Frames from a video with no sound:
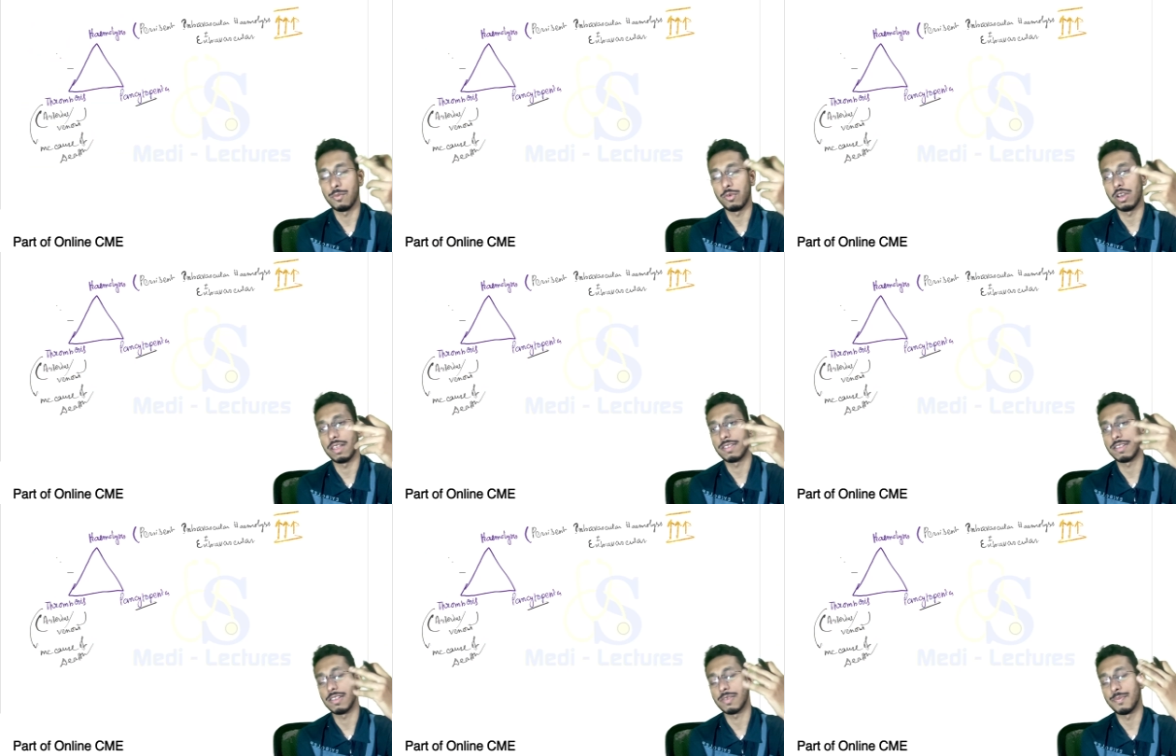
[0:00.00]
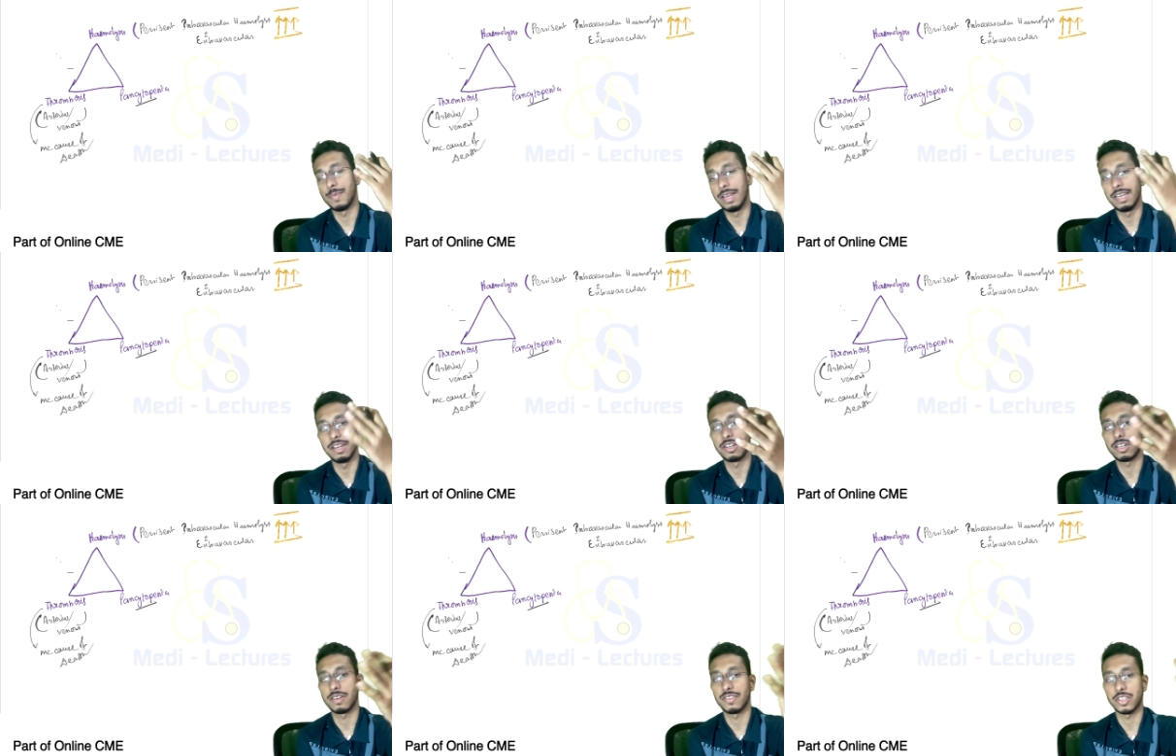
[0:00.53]
Hemolysis
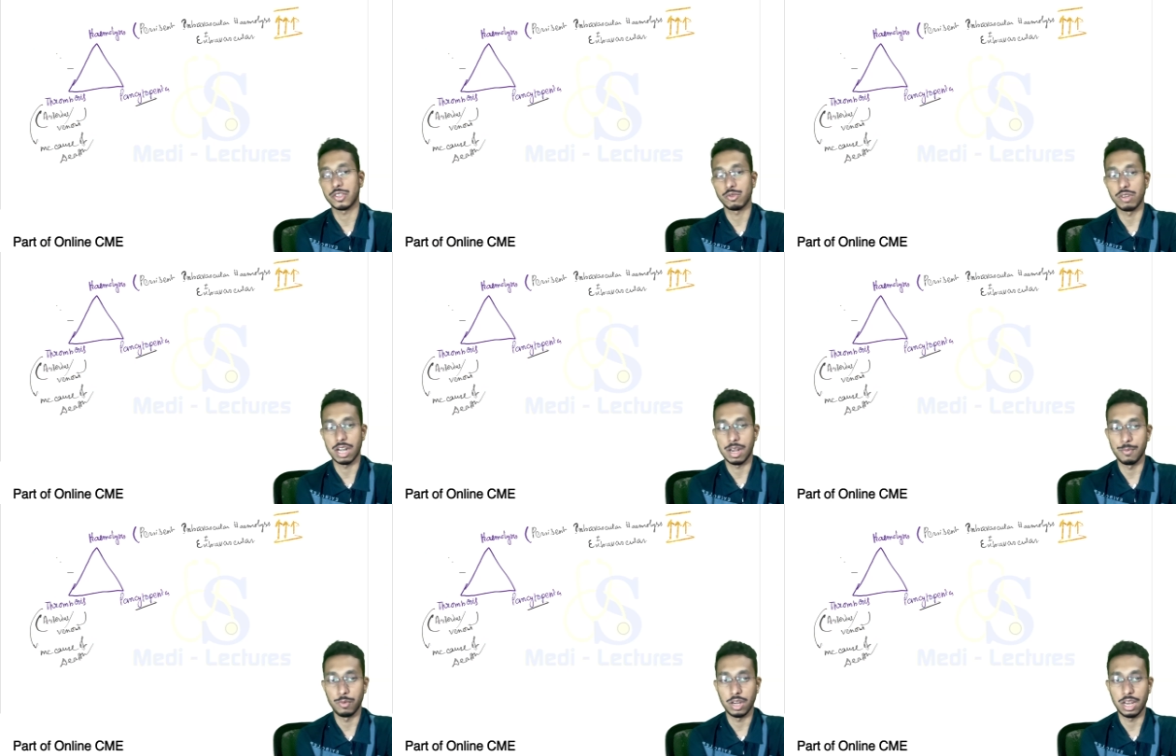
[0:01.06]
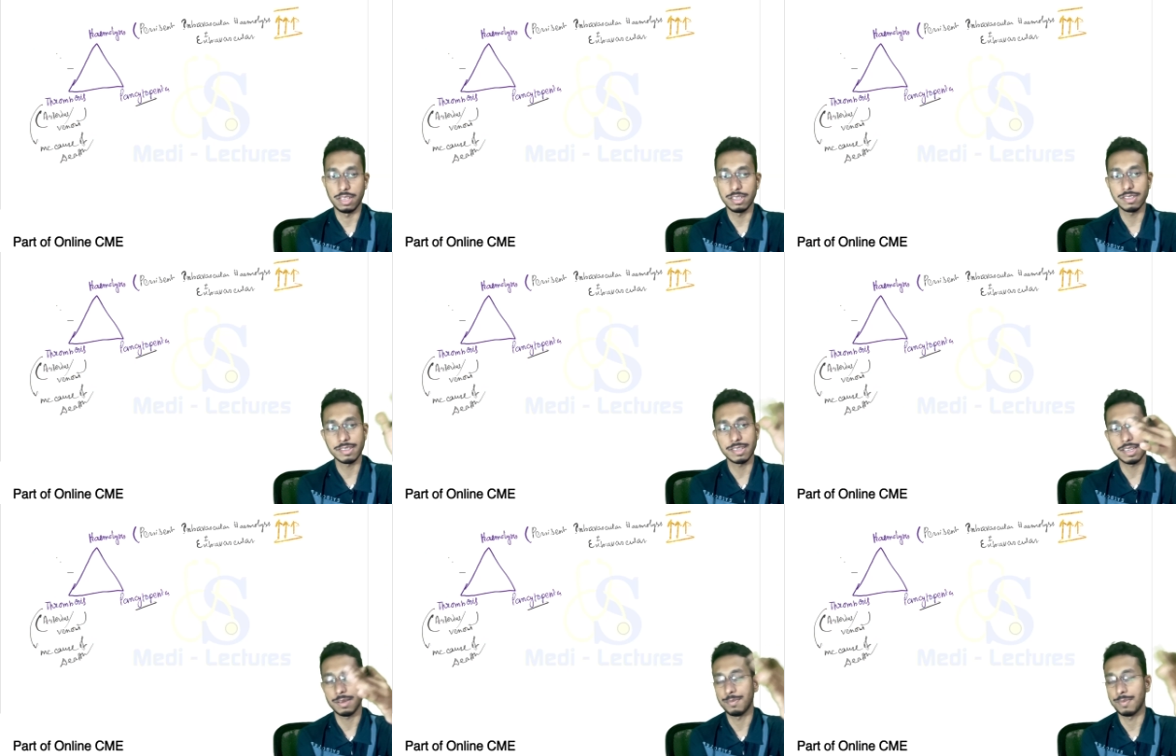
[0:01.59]
mainly intravascular hemolysis,
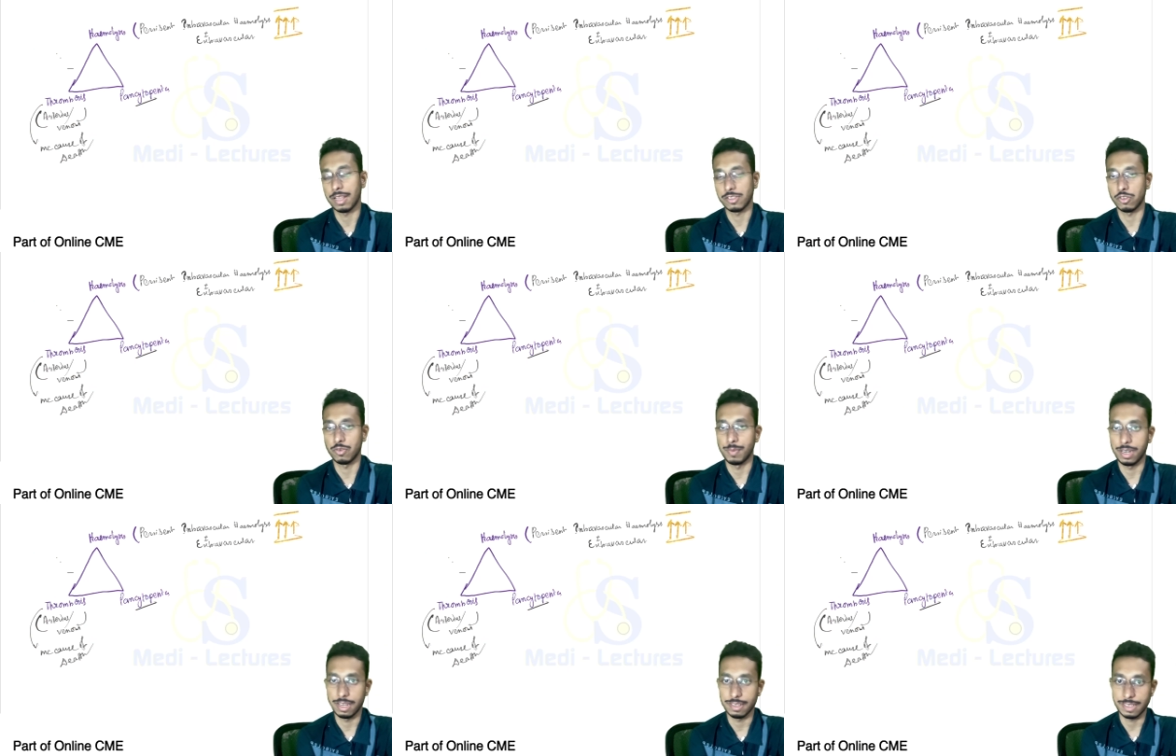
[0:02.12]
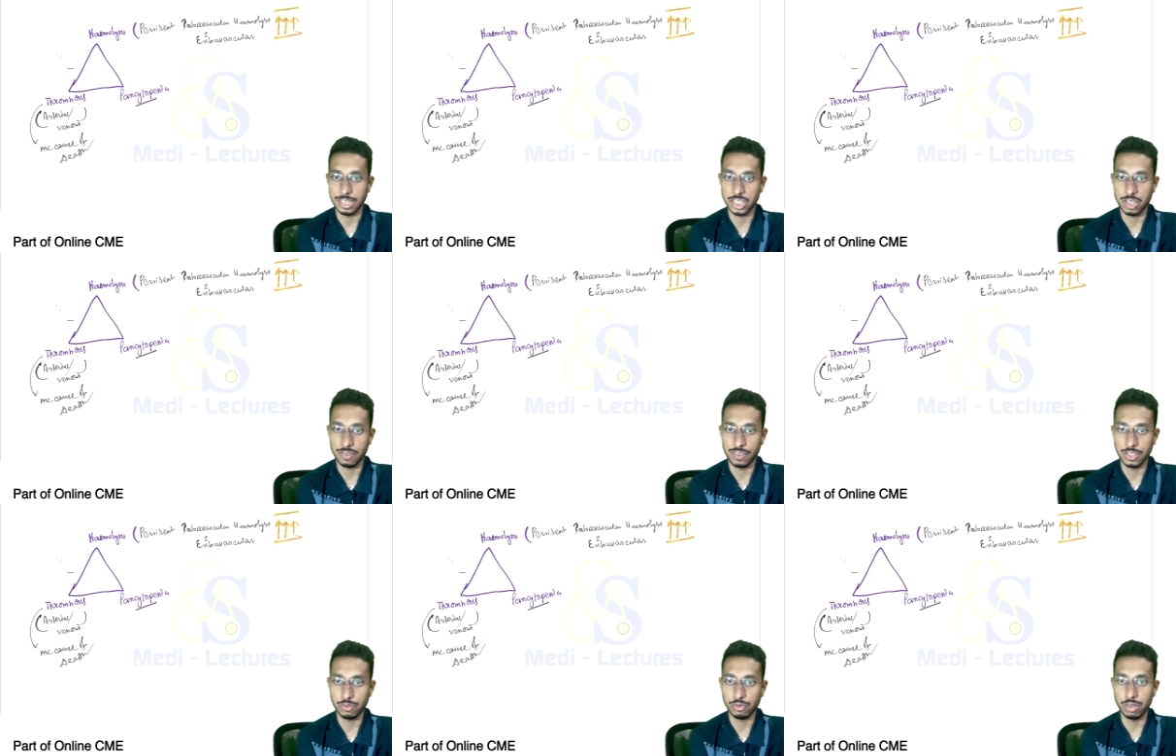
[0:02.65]
plus minus
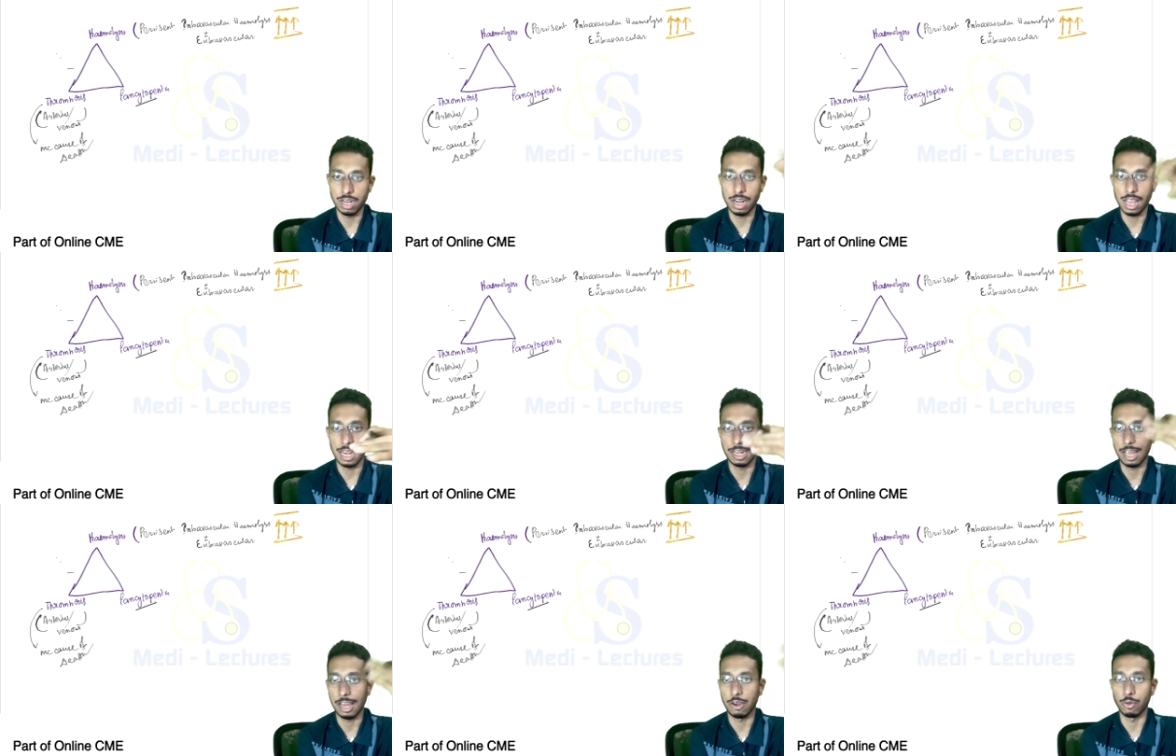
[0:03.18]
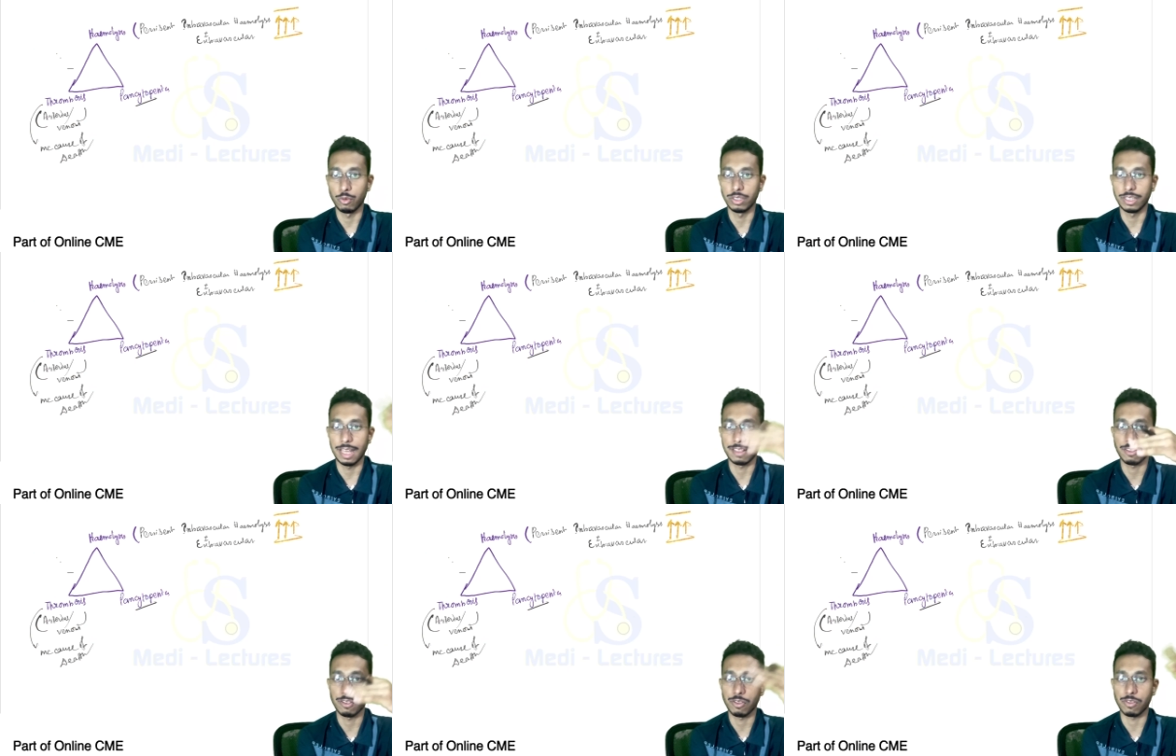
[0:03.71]
extravascular and along with
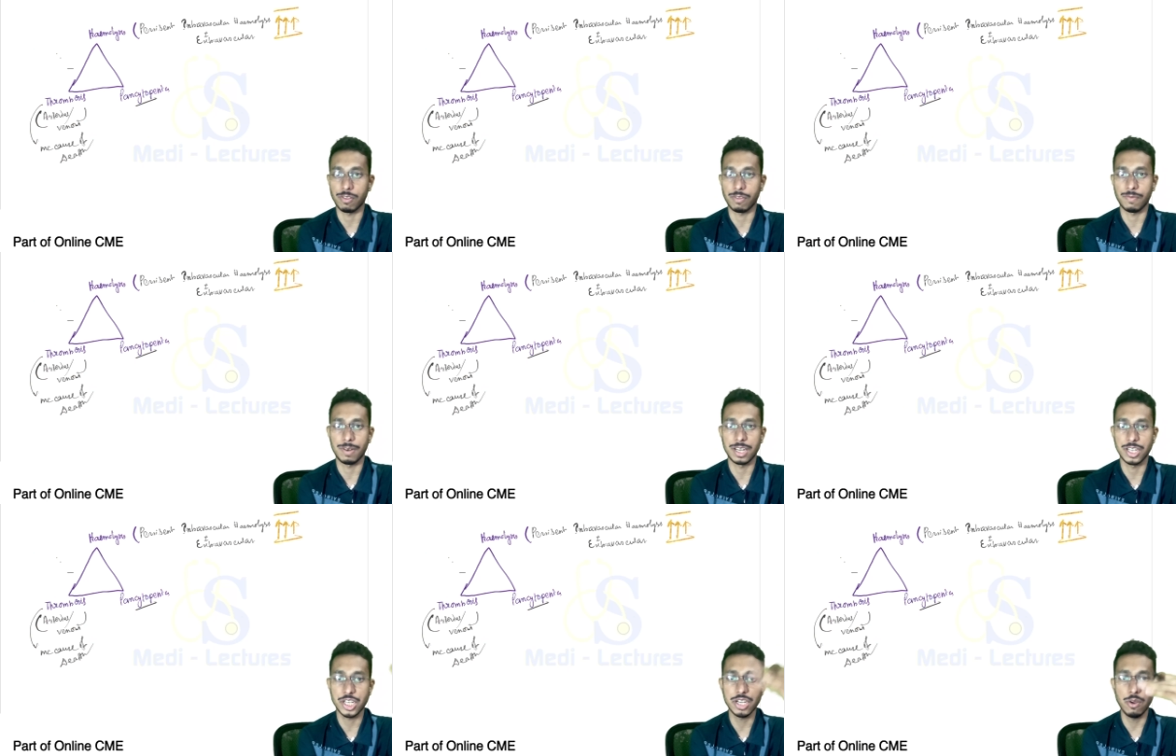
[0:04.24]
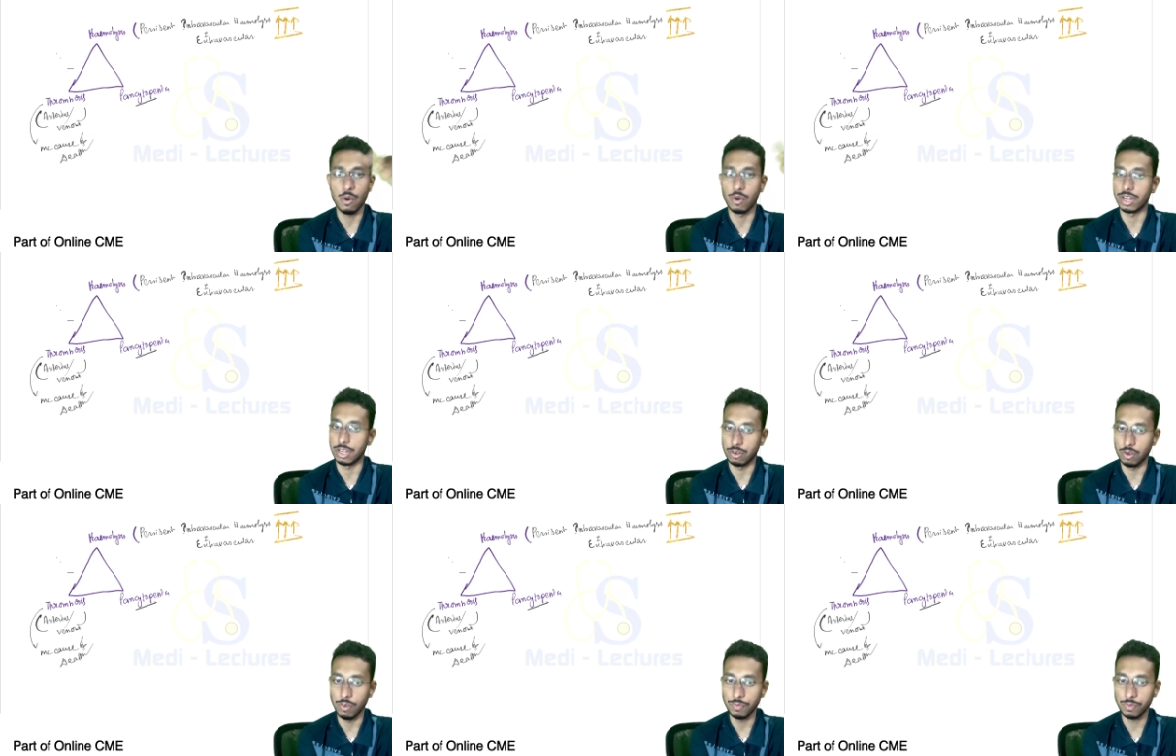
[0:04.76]
exacerbation on
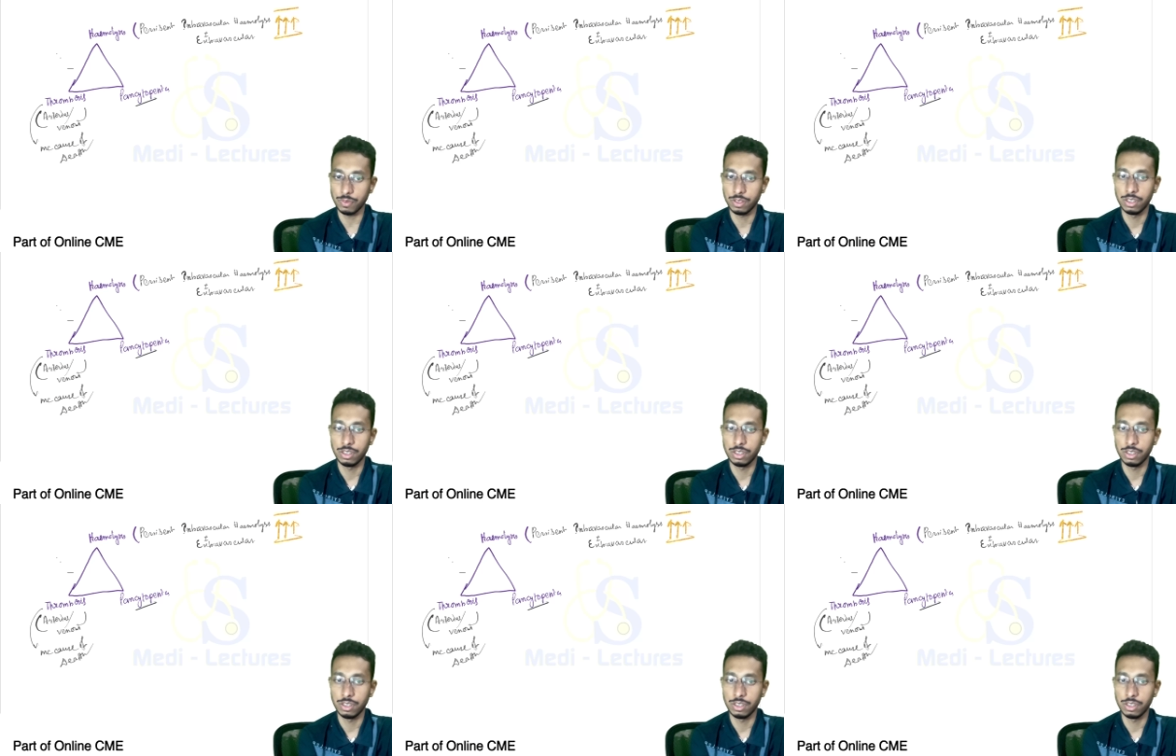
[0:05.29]
and off.